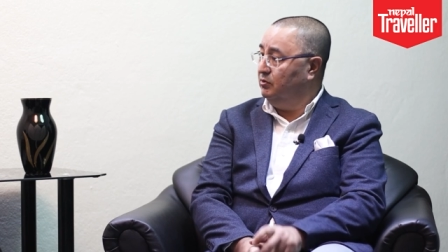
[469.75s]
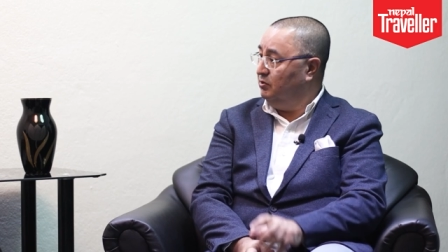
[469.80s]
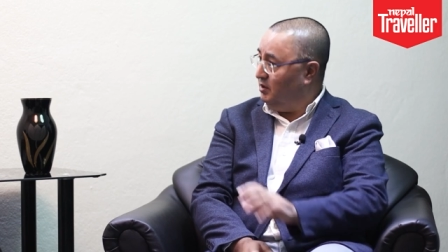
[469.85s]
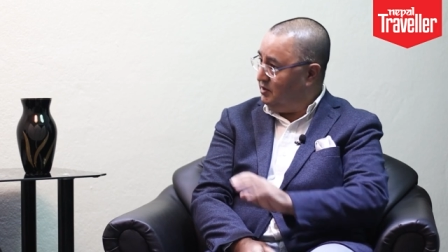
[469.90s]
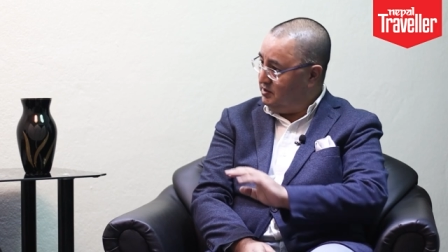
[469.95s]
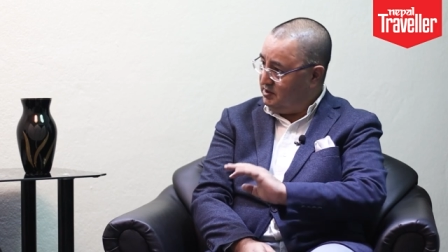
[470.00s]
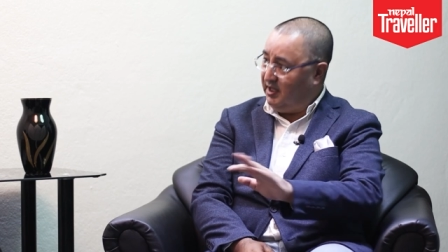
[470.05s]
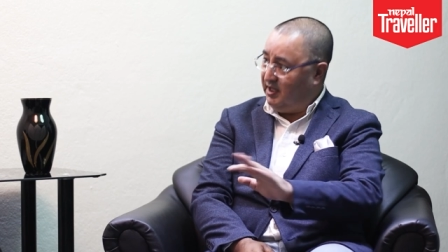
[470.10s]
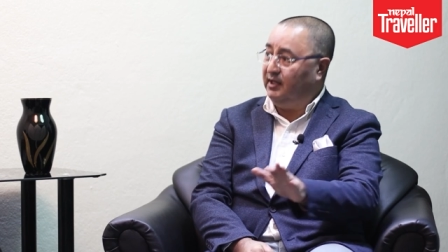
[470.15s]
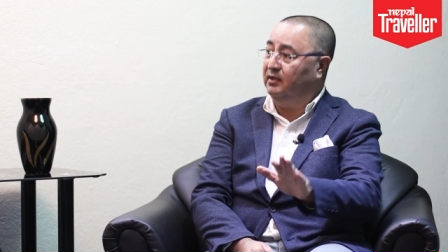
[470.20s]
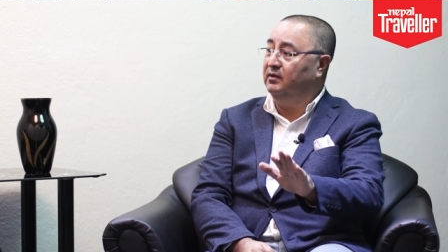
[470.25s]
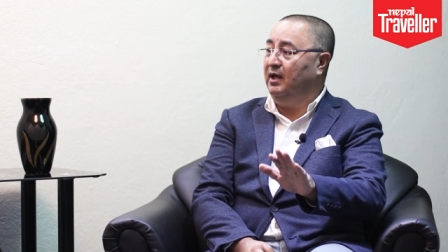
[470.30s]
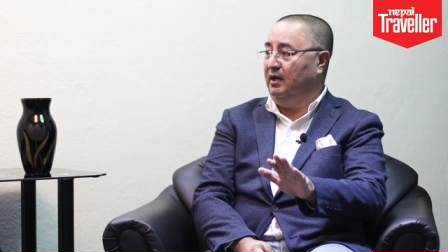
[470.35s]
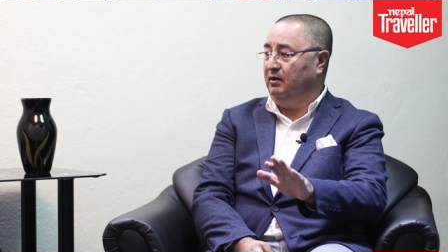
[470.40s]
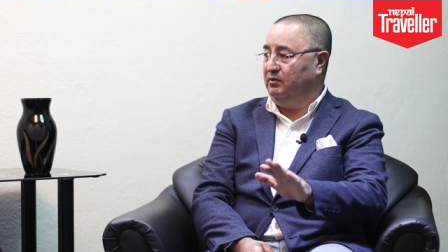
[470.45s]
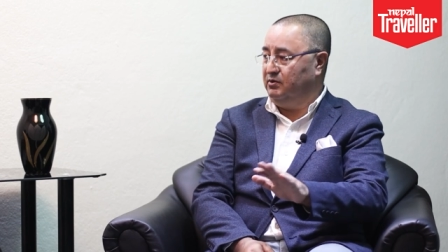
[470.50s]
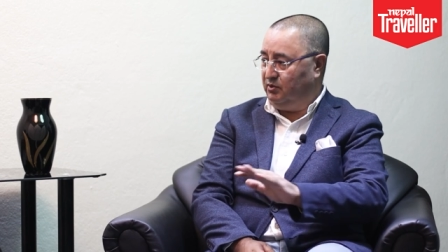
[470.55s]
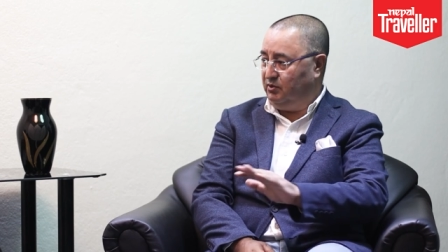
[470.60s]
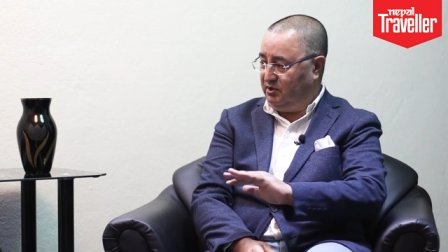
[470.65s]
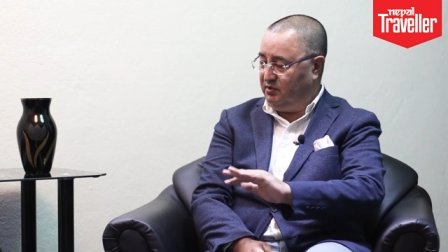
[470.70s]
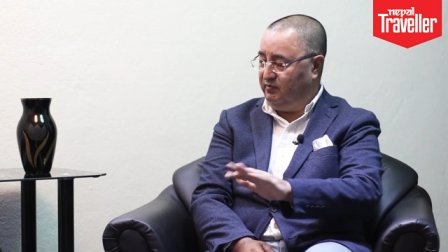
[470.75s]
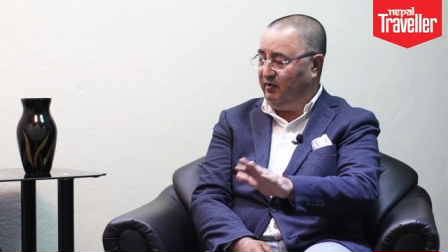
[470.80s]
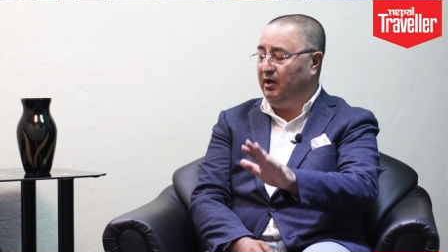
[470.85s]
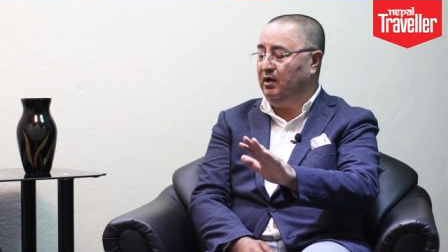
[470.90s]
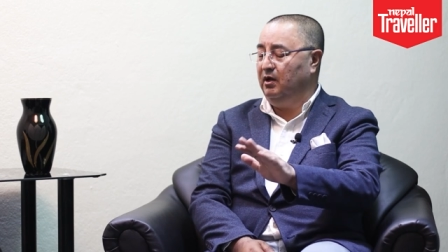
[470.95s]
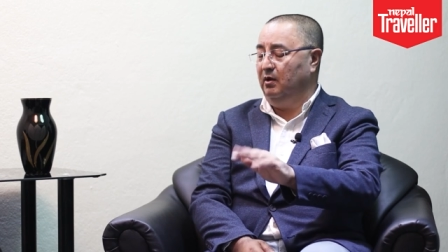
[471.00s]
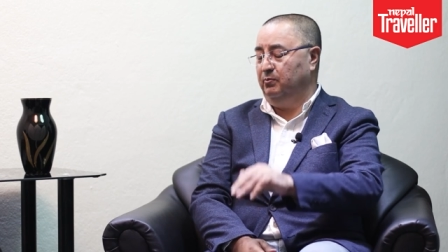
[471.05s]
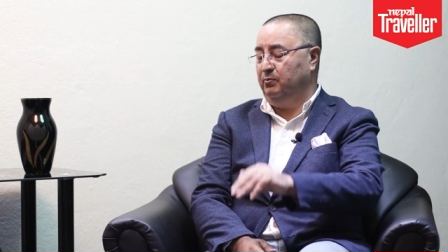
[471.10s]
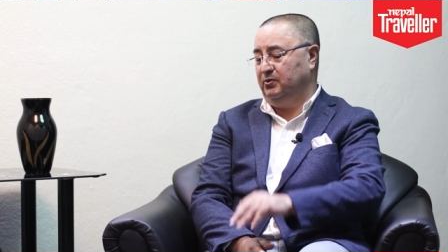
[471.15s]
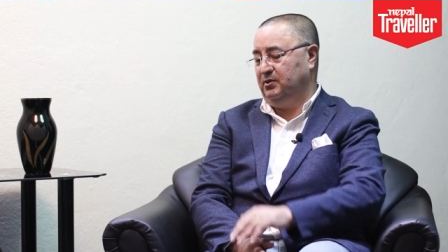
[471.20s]
You know, it's like that. So it's
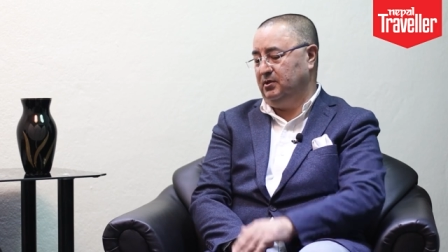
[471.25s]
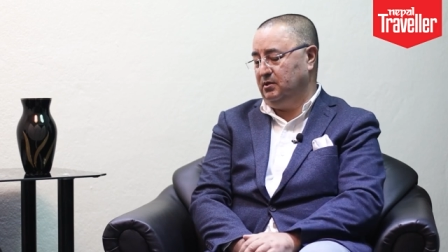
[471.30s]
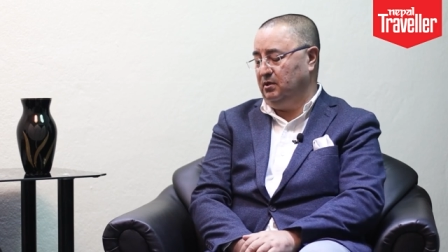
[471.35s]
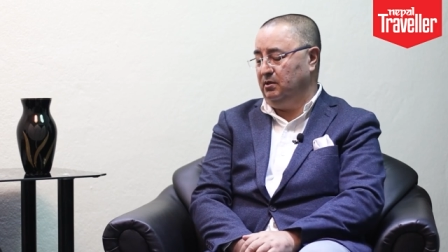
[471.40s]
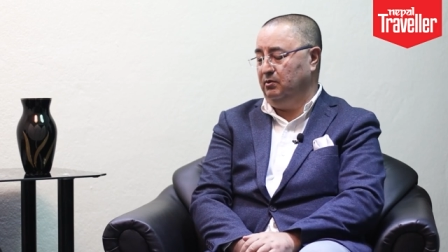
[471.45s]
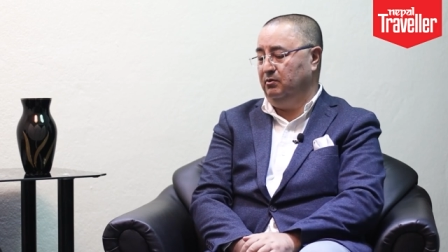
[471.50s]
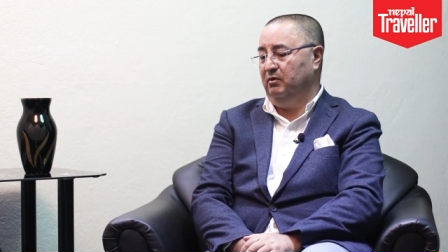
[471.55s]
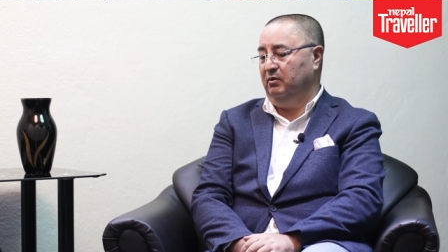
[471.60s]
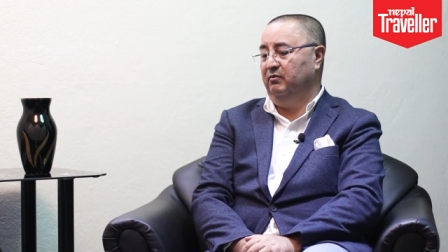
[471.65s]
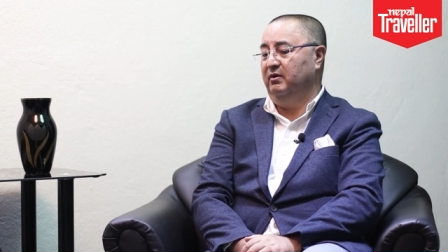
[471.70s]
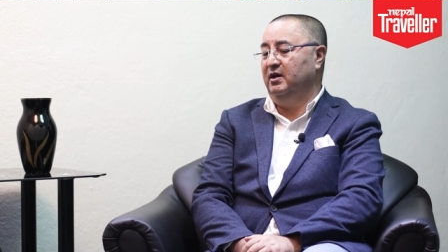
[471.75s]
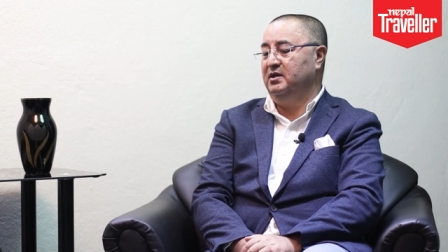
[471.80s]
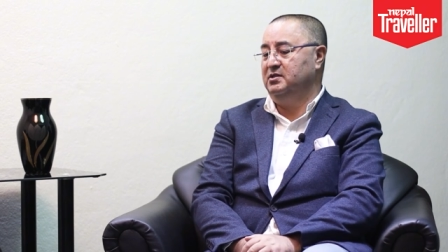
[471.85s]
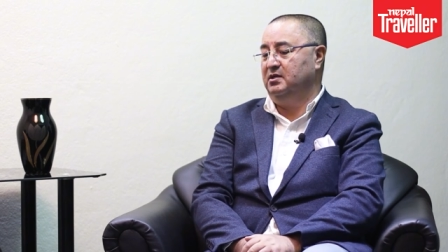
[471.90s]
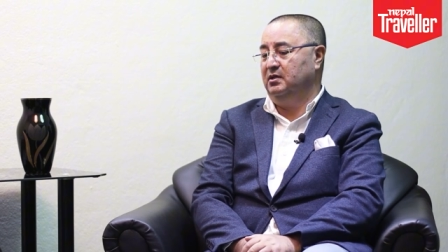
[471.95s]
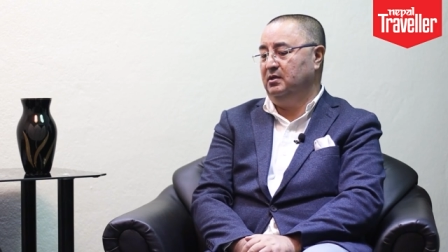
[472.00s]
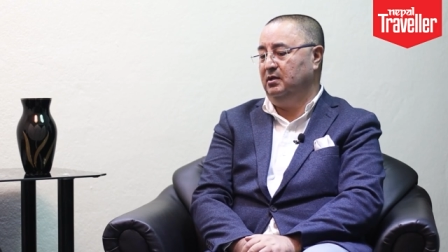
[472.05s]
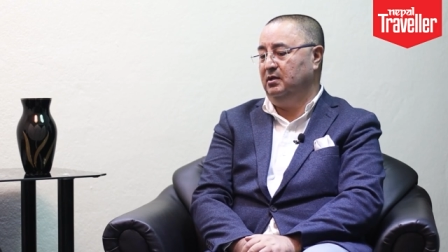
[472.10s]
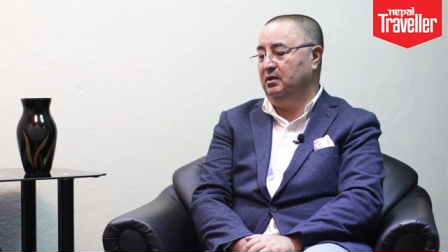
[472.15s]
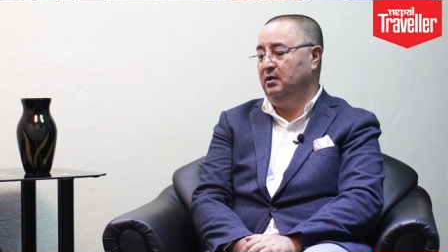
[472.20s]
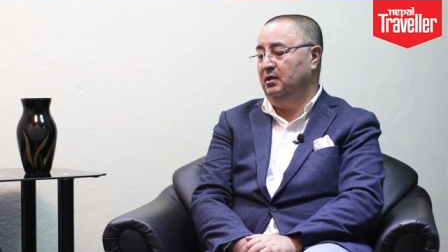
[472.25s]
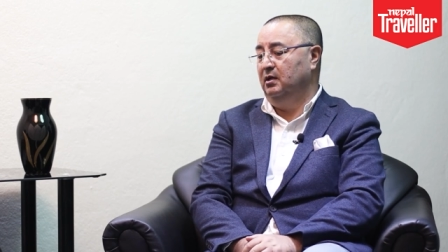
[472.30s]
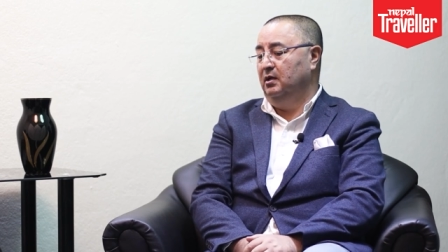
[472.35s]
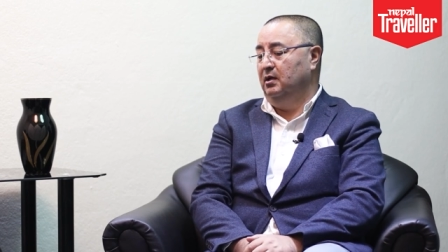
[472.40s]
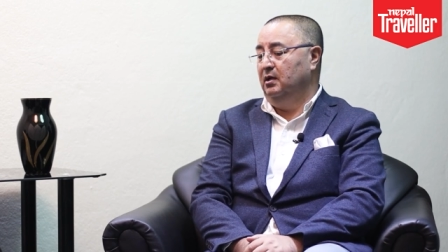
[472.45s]
very reputed university